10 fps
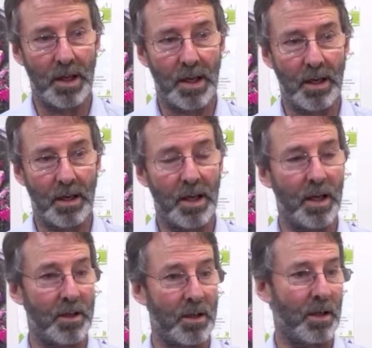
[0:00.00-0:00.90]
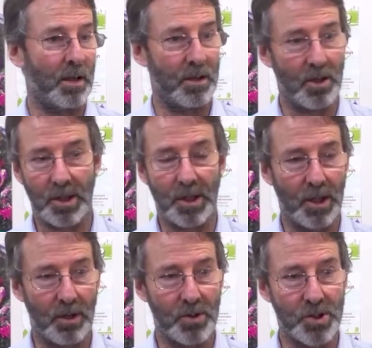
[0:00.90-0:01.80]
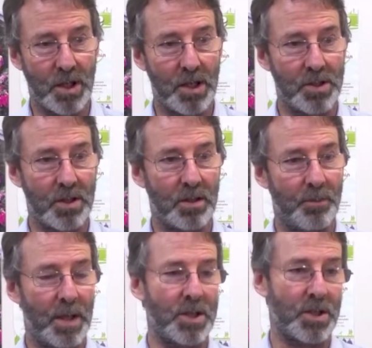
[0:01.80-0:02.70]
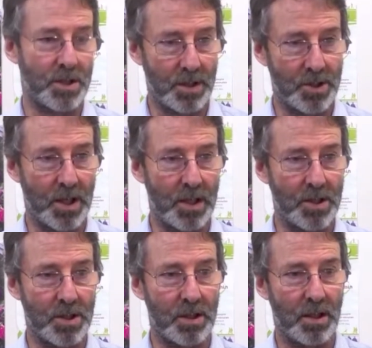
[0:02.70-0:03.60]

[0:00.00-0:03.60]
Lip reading: and I can go and change it, the patients can change it.